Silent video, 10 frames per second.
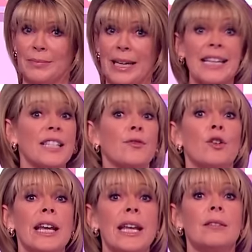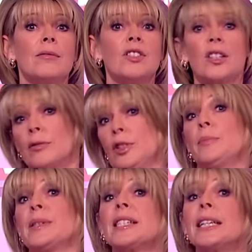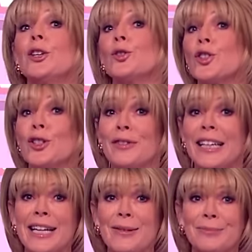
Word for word: It's free, so you'd be silly not to, really.